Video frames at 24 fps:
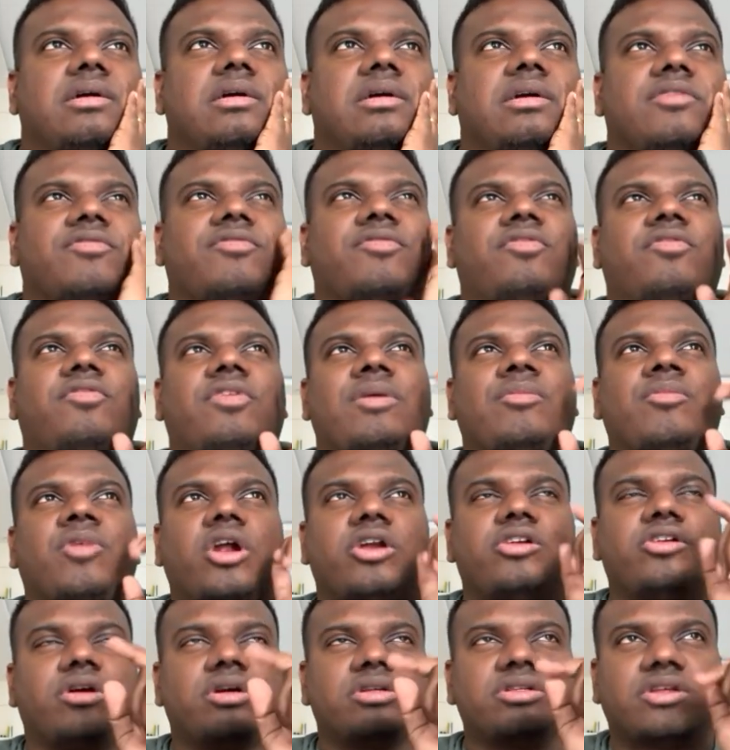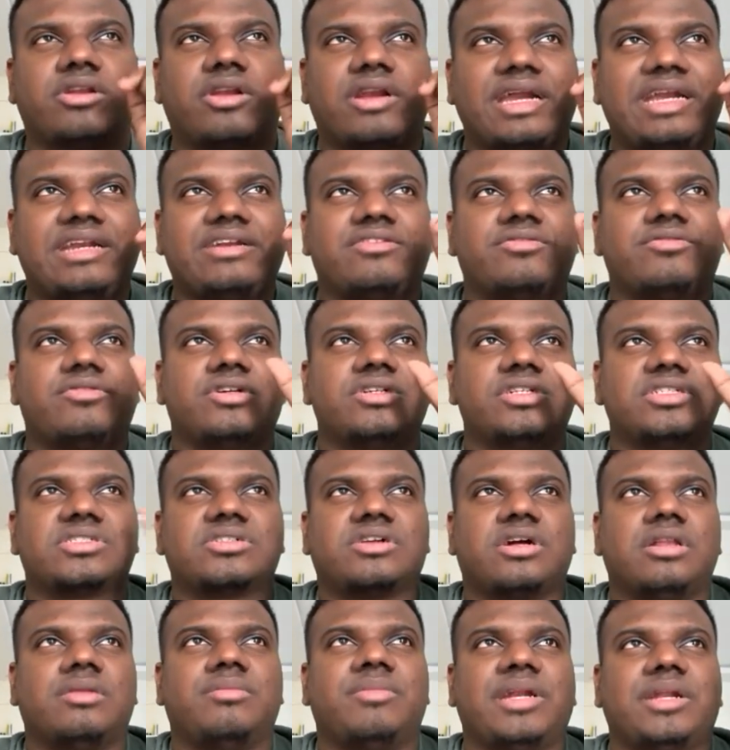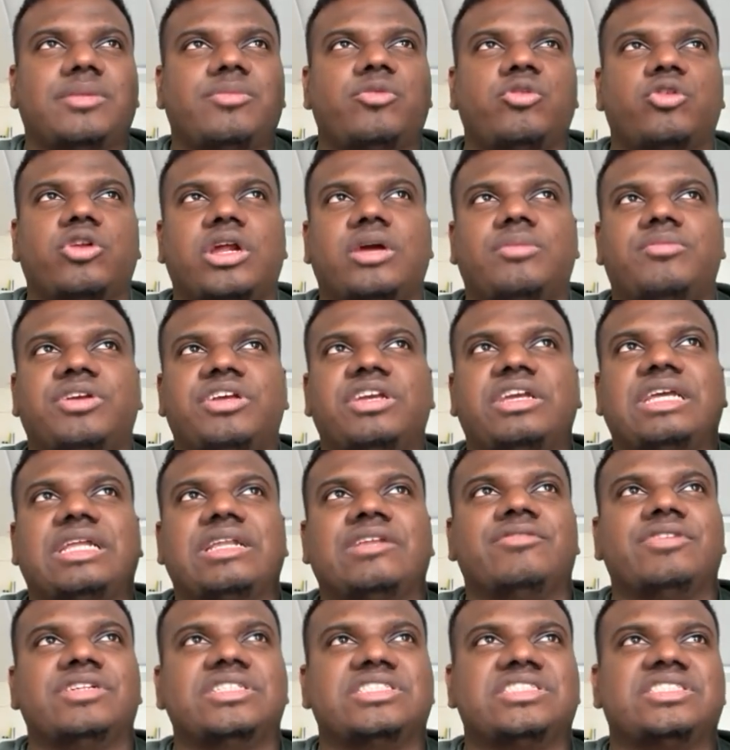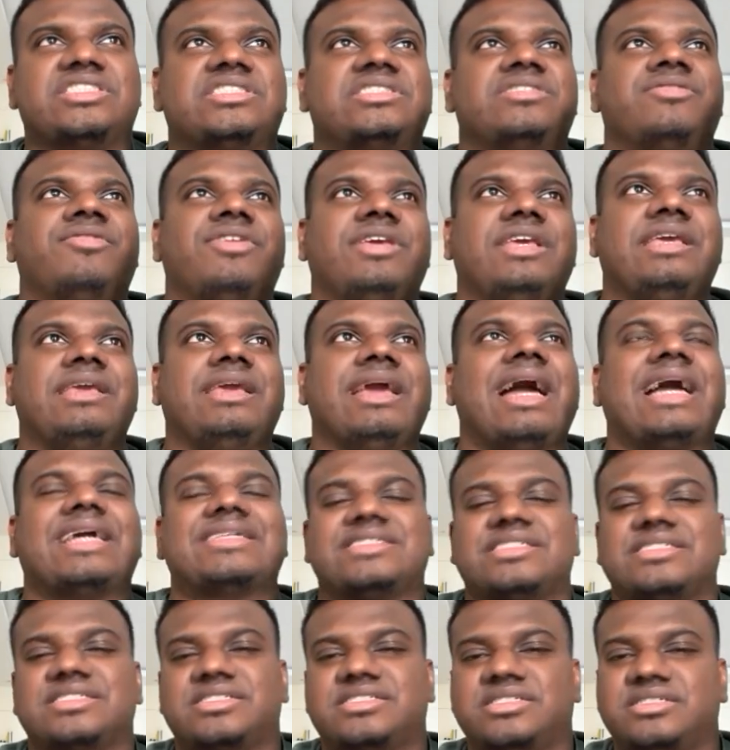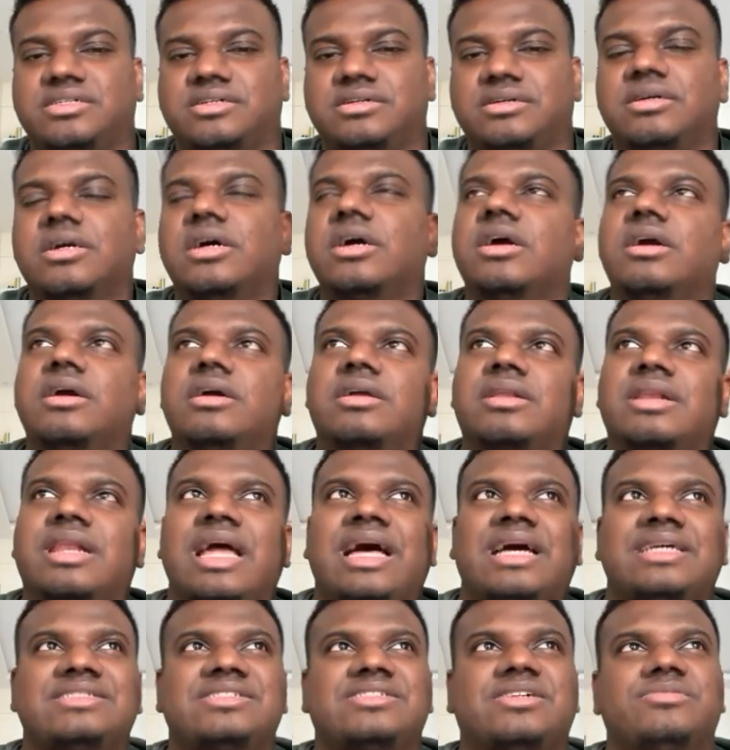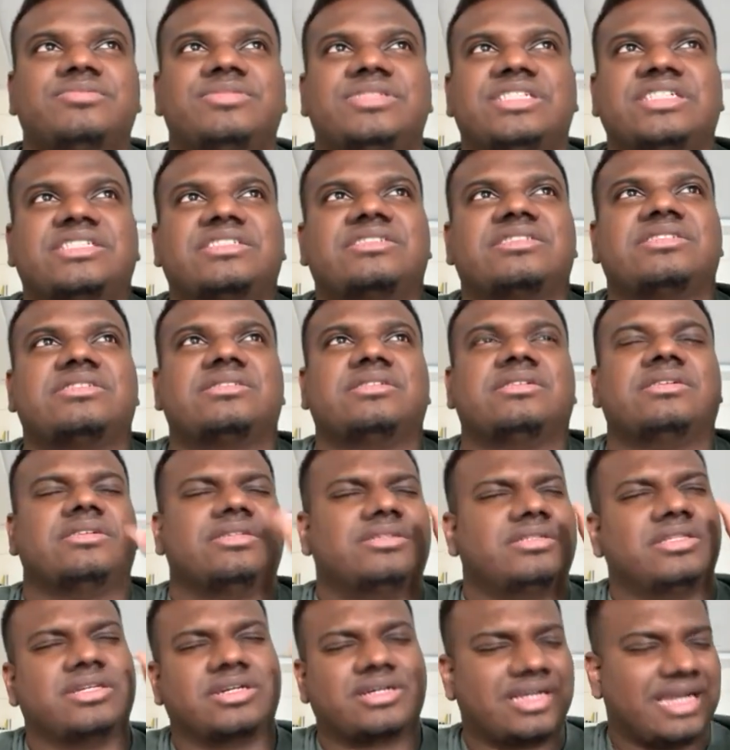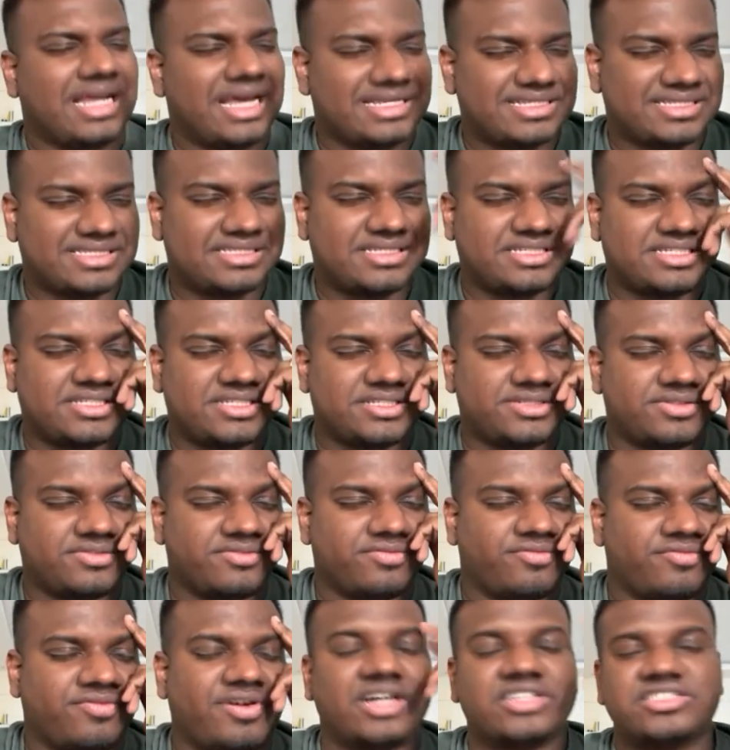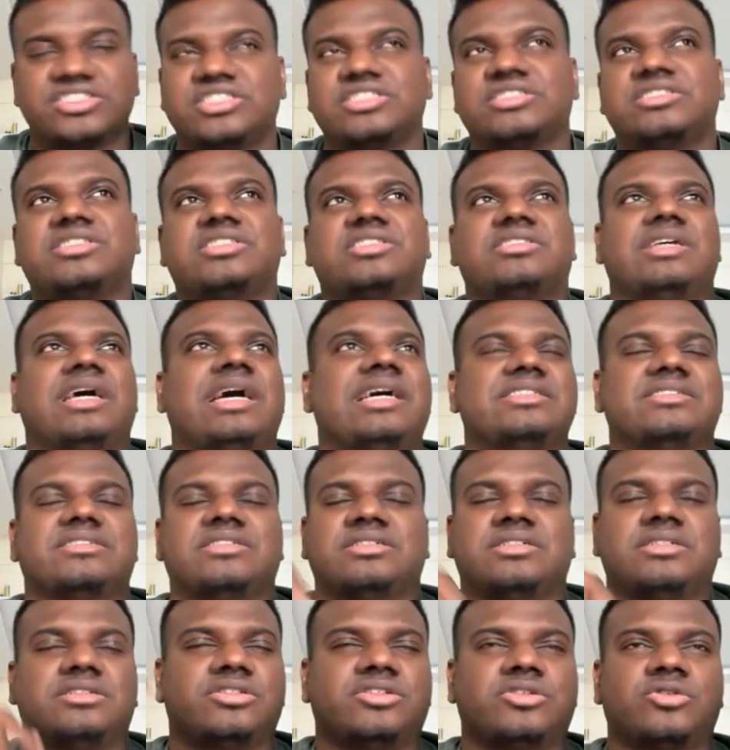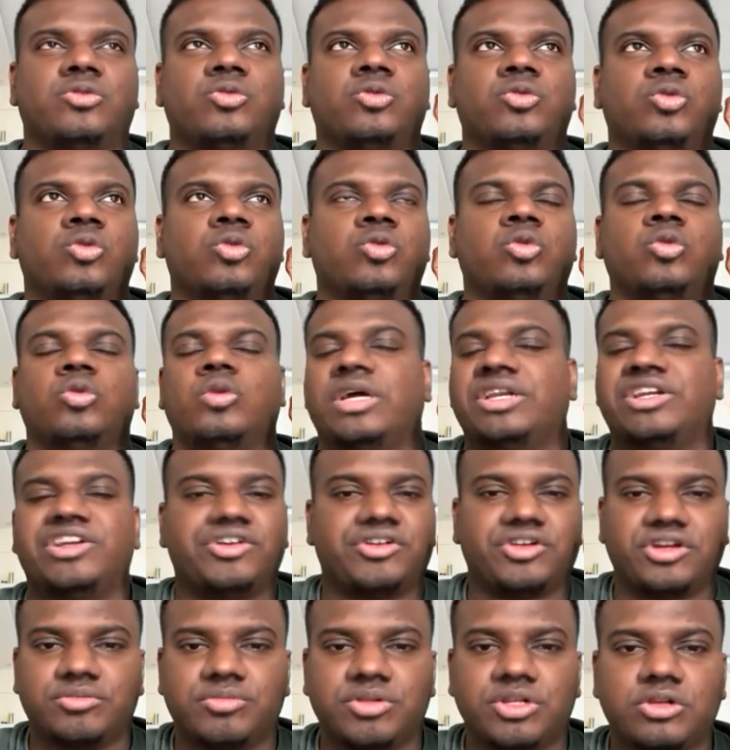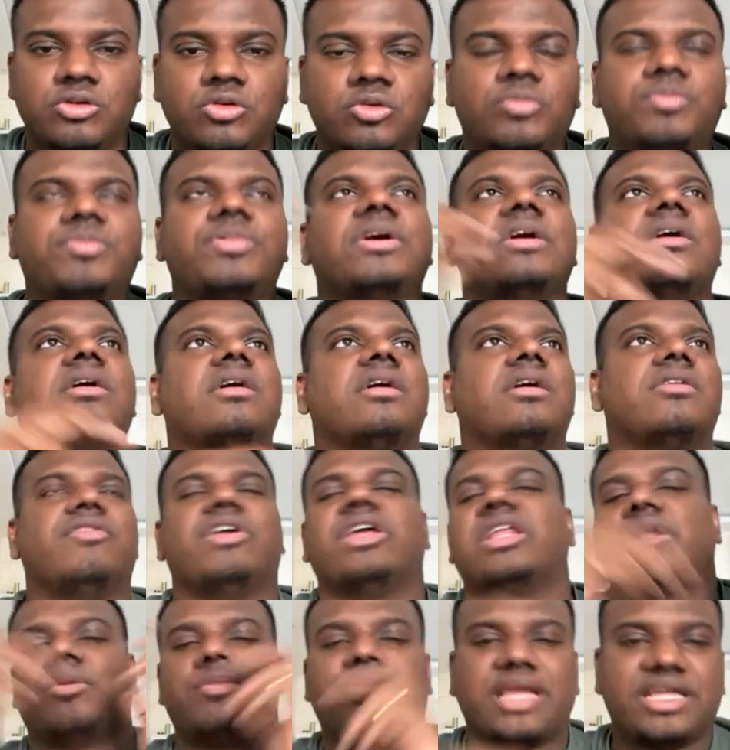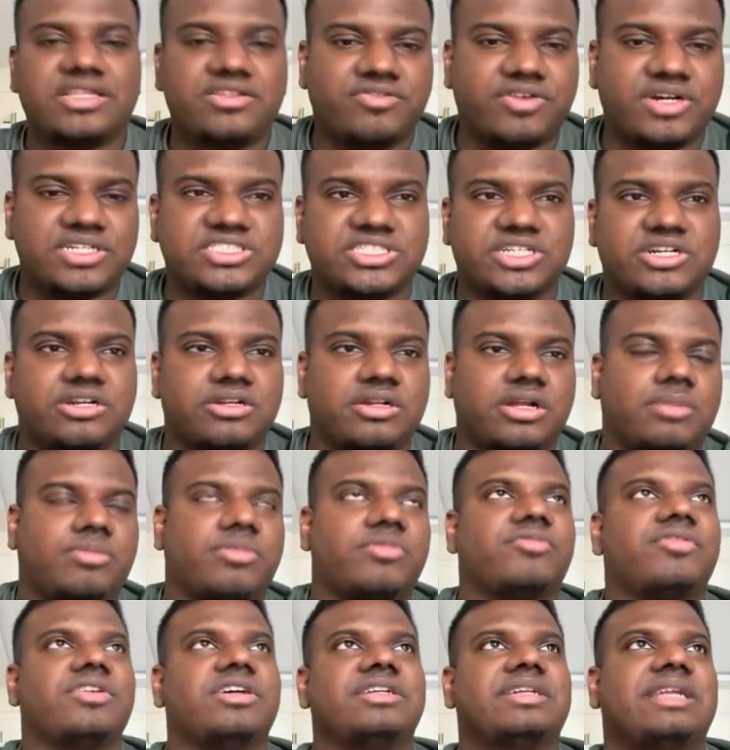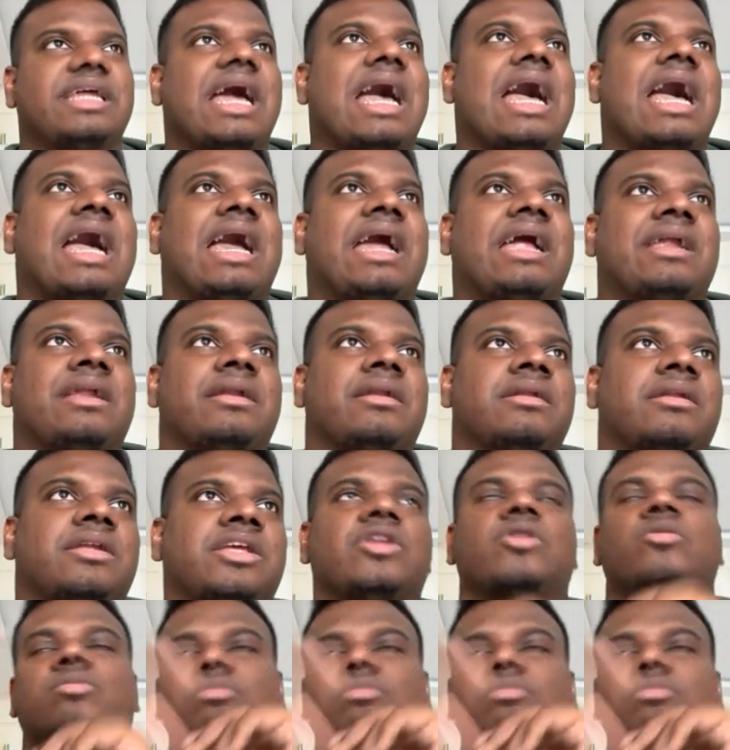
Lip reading: If I'm not wrong, the right word is called metaprogramming, in which we access the class objects, the class functions as through an iterable loop. We can apply the function on top of it, and